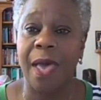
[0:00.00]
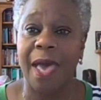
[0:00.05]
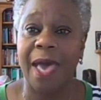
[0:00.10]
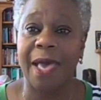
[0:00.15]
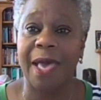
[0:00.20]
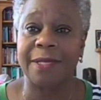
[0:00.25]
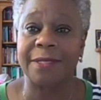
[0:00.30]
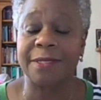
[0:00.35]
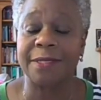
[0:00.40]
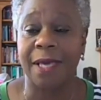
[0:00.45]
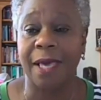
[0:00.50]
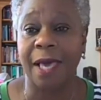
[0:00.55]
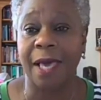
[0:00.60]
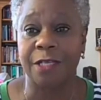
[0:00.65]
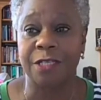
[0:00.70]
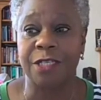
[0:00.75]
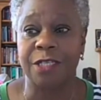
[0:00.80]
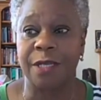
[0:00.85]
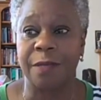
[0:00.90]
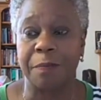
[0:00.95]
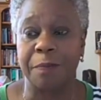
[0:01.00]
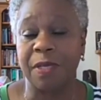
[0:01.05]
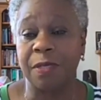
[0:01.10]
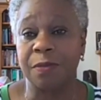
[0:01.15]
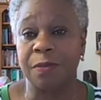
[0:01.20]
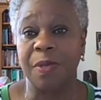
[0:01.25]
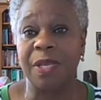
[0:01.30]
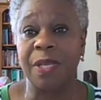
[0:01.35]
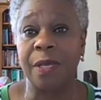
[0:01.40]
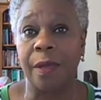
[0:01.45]
and actually,
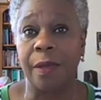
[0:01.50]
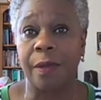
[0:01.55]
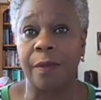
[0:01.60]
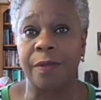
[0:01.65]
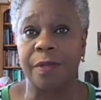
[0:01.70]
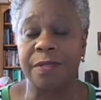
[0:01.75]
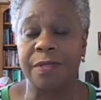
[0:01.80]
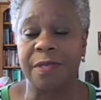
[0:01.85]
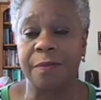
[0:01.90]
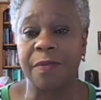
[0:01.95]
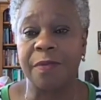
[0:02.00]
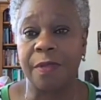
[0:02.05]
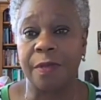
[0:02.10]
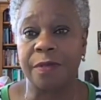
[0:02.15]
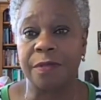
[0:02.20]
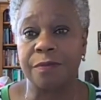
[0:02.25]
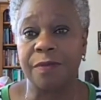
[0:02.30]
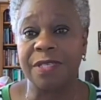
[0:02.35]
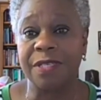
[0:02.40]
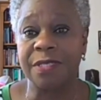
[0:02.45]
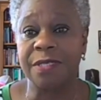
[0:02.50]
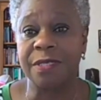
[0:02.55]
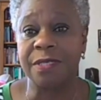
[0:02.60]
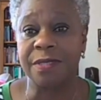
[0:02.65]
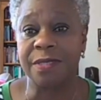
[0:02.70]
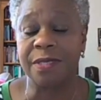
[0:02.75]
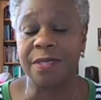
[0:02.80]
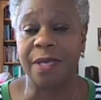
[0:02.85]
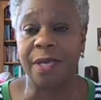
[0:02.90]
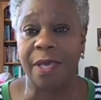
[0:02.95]
because we know that some of those
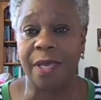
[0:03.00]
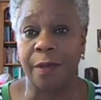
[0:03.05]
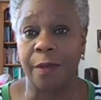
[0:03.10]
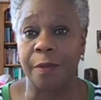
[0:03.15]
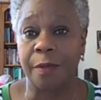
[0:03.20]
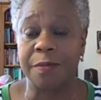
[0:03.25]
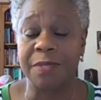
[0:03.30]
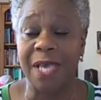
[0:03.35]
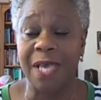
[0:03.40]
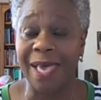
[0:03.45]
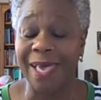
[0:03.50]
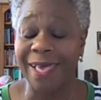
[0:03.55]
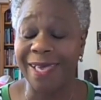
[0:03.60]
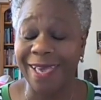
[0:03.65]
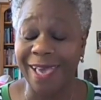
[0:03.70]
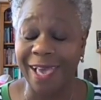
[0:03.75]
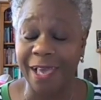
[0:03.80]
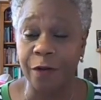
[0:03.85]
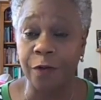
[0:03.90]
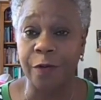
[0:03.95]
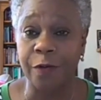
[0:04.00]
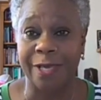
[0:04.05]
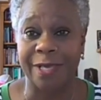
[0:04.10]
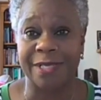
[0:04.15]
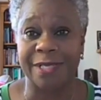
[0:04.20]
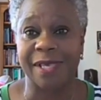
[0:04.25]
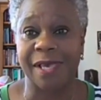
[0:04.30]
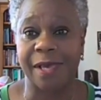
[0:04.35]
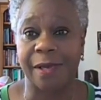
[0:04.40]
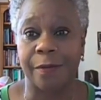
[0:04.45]
residents in care homes cannot
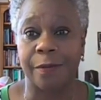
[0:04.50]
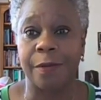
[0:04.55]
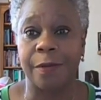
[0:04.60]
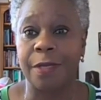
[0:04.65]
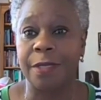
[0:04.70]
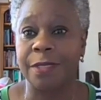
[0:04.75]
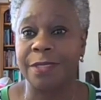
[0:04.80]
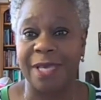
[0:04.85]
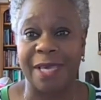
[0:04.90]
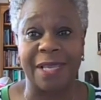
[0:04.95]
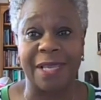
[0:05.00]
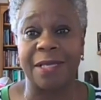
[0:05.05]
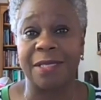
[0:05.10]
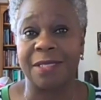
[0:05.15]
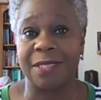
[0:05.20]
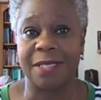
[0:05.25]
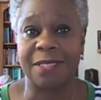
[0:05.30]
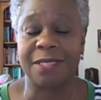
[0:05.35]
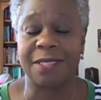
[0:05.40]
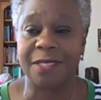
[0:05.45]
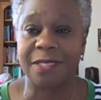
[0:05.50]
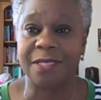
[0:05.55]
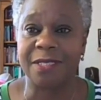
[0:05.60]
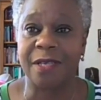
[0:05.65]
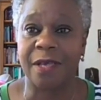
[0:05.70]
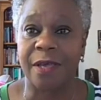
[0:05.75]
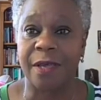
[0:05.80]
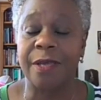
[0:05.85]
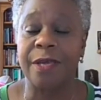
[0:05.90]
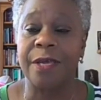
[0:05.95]
get out to any testing
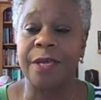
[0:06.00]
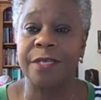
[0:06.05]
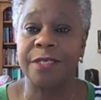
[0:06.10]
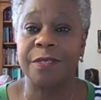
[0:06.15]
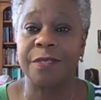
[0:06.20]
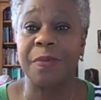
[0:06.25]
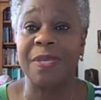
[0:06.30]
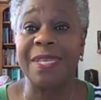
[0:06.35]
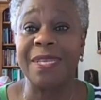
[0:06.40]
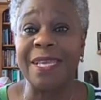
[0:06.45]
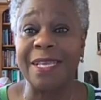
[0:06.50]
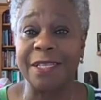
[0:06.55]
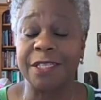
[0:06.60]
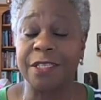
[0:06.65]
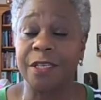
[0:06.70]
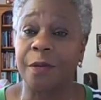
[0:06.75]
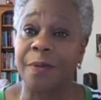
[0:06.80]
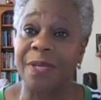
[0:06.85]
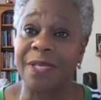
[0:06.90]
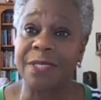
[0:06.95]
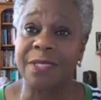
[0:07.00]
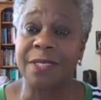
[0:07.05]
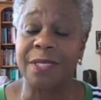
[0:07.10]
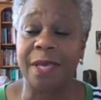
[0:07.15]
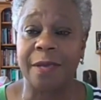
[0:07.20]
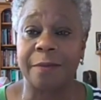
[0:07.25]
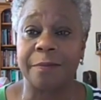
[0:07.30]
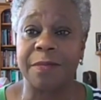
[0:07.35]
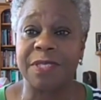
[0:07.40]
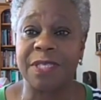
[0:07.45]
site, so we need to go into
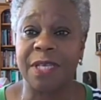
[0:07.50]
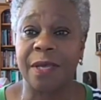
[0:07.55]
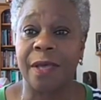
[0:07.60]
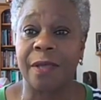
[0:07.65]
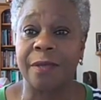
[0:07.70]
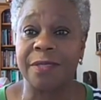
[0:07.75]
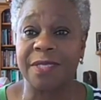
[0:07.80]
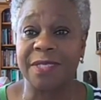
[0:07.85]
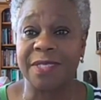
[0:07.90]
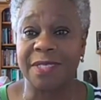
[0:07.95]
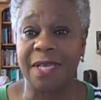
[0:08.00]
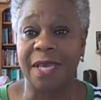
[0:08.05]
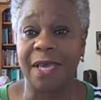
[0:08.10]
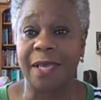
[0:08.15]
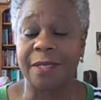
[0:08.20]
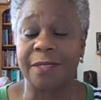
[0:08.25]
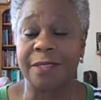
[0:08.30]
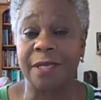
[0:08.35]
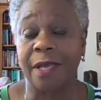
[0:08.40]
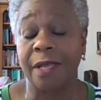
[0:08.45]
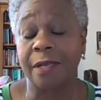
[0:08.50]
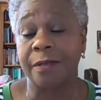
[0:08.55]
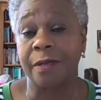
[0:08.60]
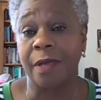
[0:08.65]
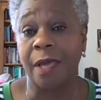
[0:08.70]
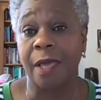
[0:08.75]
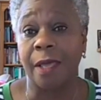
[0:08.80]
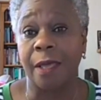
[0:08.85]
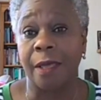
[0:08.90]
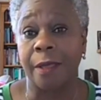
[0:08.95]
them to understand
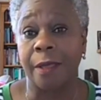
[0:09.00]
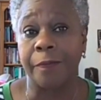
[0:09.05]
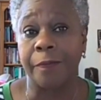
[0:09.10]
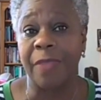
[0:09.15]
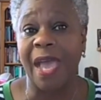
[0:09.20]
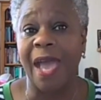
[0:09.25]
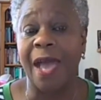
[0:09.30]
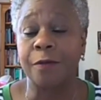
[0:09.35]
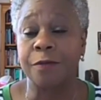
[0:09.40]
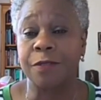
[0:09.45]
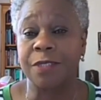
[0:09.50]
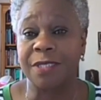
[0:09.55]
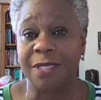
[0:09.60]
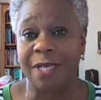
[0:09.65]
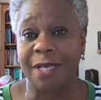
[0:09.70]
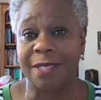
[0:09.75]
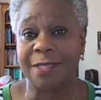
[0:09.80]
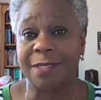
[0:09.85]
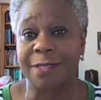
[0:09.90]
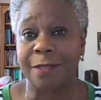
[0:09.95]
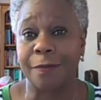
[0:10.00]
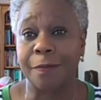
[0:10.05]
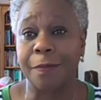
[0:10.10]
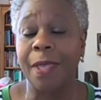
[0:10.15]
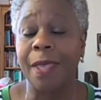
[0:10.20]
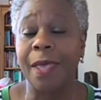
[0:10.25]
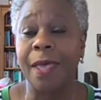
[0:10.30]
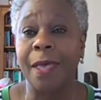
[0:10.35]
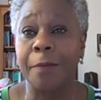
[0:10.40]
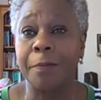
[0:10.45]
and how to test
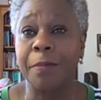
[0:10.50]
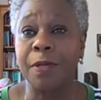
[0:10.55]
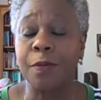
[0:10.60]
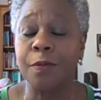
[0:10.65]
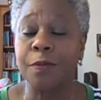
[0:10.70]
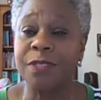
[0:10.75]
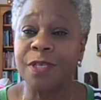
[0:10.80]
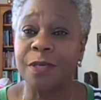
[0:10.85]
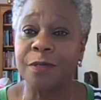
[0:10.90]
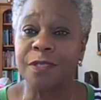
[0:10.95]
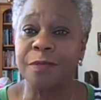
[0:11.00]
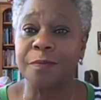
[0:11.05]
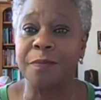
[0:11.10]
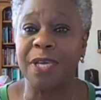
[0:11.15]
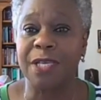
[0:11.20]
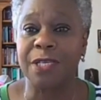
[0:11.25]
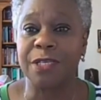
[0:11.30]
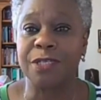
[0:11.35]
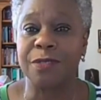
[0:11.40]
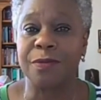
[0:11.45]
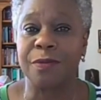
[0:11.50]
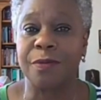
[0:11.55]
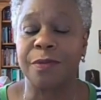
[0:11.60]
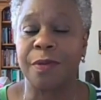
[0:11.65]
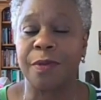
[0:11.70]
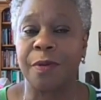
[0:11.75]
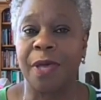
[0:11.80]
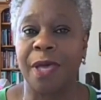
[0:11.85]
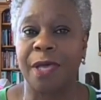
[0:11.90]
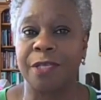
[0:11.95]
them, but also to make sure
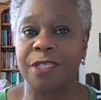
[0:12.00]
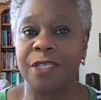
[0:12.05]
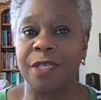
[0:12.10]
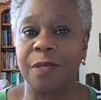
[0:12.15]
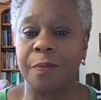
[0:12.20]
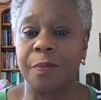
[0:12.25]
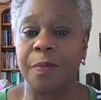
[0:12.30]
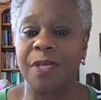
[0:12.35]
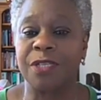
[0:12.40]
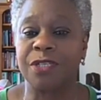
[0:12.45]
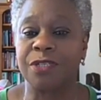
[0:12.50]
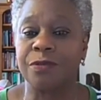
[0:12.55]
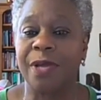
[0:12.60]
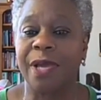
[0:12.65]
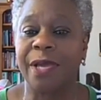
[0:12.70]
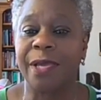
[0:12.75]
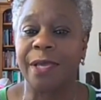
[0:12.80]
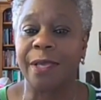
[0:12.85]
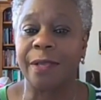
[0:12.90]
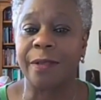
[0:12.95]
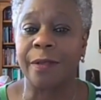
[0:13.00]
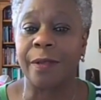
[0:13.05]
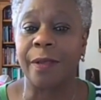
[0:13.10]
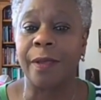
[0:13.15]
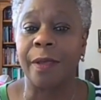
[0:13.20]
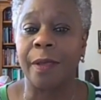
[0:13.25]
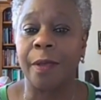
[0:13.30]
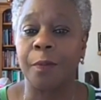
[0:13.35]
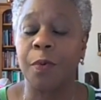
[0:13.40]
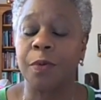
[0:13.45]
that actually we're tracking
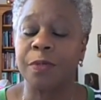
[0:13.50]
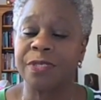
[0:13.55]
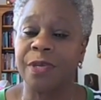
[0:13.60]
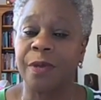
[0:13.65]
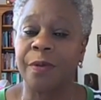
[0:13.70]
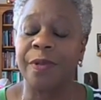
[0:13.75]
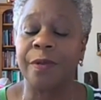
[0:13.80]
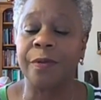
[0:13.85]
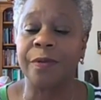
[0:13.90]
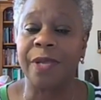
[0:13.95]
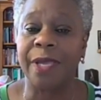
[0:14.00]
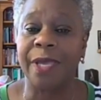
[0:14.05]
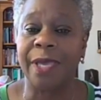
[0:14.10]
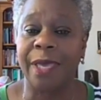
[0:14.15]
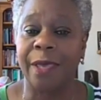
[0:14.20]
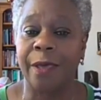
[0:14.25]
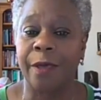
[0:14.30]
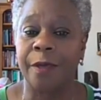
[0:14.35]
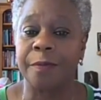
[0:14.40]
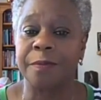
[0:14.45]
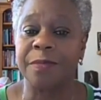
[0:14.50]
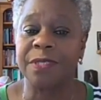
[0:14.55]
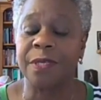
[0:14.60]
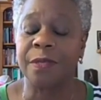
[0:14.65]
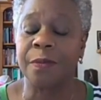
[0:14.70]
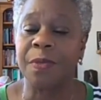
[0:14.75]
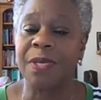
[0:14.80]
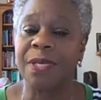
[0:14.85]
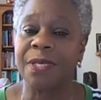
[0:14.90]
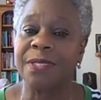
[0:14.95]
what's going on in care homes
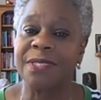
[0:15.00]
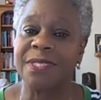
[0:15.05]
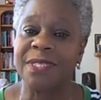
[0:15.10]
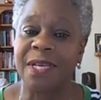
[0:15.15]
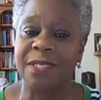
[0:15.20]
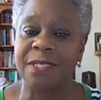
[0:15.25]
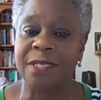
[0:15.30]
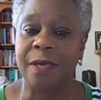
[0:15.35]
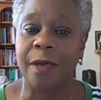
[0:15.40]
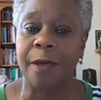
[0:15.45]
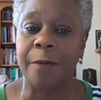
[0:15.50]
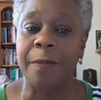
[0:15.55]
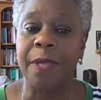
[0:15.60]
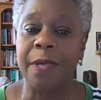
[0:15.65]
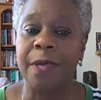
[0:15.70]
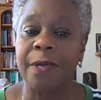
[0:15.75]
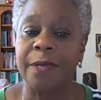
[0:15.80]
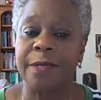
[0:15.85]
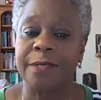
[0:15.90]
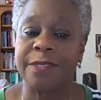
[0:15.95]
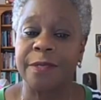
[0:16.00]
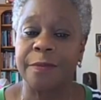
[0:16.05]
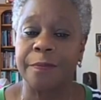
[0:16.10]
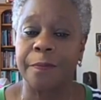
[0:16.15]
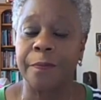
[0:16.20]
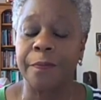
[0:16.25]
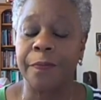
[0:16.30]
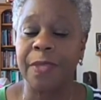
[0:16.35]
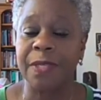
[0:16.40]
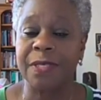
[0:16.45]
so that we can set up
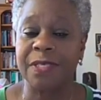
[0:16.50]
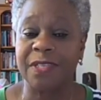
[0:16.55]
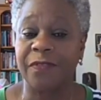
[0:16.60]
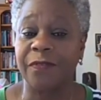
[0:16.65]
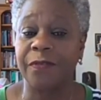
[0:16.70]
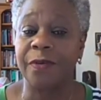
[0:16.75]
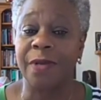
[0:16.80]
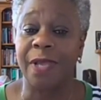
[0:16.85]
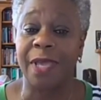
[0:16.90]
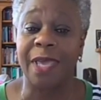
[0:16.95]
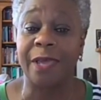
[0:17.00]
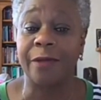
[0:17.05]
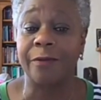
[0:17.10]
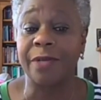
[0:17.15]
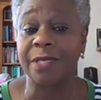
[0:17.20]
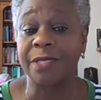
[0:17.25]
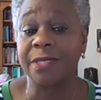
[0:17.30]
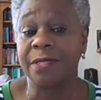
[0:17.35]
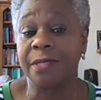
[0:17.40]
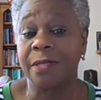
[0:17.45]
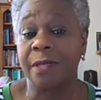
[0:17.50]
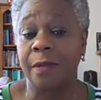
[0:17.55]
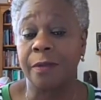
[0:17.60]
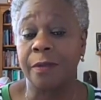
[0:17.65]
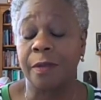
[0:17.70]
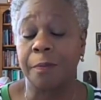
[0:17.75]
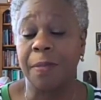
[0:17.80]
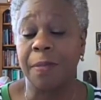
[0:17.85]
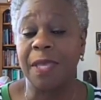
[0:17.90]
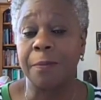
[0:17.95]
some different areas
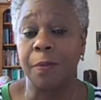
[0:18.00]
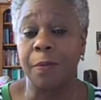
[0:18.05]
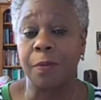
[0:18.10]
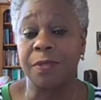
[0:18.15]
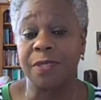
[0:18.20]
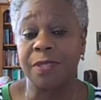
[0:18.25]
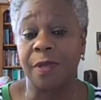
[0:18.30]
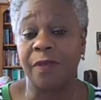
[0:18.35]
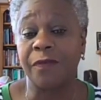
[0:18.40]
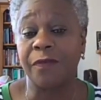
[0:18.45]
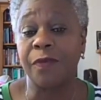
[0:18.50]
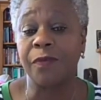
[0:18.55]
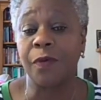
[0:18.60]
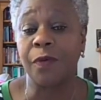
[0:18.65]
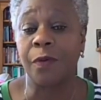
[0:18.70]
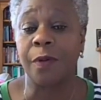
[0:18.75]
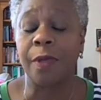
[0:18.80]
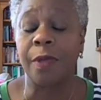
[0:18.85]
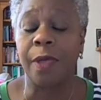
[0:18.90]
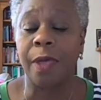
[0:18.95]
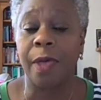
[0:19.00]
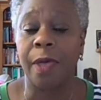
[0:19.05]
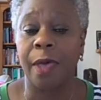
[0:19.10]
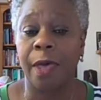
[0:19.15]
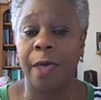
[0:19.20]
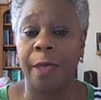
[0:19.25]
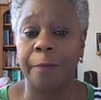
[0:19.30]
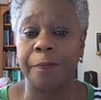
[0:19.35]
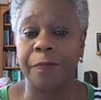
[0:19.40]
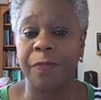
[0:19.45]
so if you've got
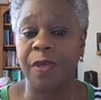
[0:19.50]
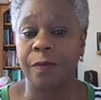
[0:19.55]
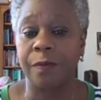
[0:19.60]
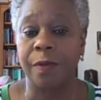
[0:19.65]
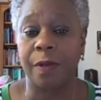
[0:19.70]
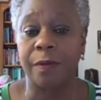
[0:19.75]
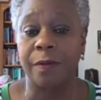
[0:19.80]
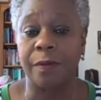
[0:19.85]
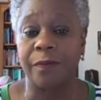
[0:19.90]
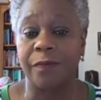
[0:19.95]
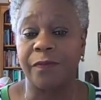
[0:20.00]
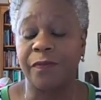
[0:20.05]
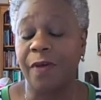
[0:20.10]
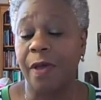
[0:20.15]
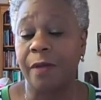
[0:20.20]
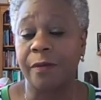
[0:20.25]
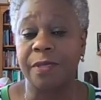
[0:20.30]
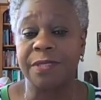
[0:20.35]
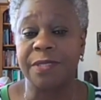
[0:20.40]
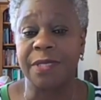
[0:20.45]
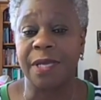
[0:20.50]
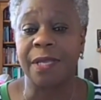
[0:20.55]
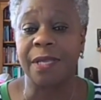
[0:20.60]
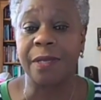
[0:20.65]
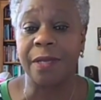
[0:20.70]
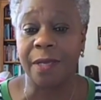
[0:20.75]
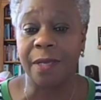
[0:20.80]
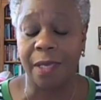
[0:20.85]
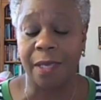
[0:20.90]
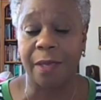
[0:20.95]
coronavirus
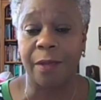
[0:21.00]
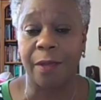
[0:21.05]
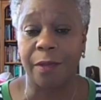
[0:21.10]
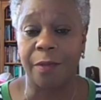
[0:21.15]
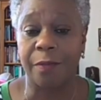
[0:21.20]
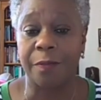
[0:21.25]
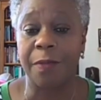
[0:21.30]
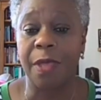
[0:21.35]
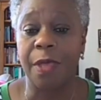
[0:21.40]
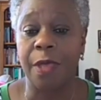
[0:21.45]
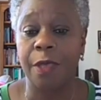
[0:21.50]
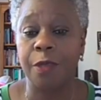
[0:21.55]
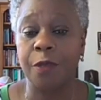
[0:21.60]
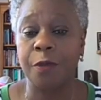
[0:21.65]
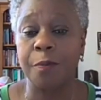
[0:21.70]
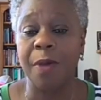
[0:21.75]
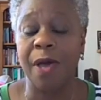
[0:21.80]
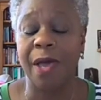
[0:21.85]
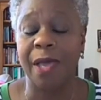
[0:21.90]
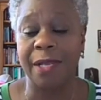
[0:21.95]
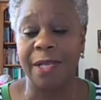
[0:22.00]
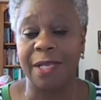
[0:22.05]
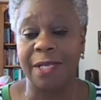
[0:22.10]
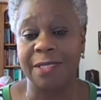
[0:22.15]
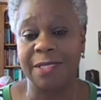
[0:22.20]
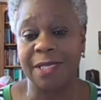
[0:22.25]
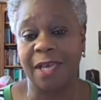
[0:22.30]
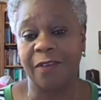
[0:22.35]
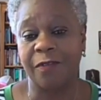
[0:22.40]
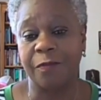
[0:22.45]
in a care home, you might
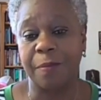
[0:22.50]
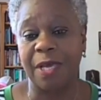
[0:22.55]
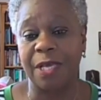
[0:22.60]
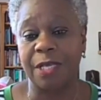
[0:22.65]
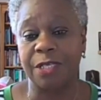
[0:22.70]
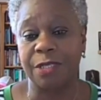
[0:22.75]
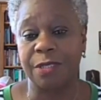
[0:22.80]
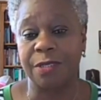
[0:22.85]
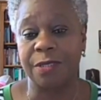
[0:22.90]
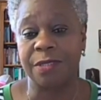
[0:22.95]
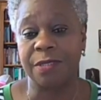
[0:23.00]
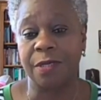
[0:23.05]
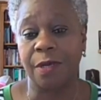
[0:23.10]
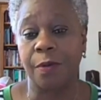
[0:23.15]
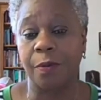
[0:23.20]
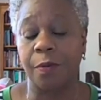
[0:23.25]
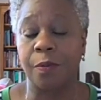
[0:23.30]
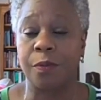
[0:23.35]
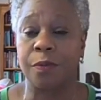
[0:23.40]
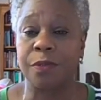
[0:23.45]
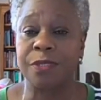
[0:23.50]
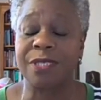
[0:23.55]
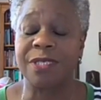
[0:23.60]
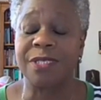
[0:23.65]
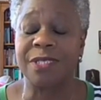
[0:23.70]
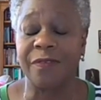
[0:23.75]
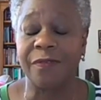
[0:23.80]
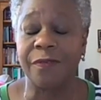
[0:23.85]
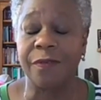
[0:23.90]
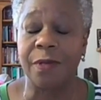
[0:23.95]
need to have patients
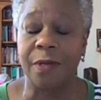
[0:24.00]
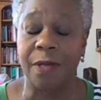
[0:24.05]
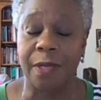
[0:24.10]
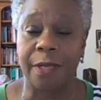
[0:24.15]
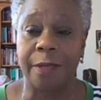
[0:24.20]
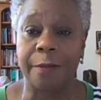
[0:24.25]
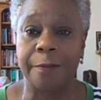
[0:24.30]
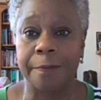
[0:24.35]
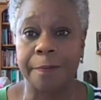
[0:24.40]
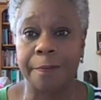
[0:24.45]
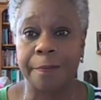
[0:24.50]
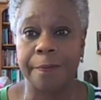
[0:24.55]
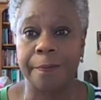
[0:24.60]
cohorted differently.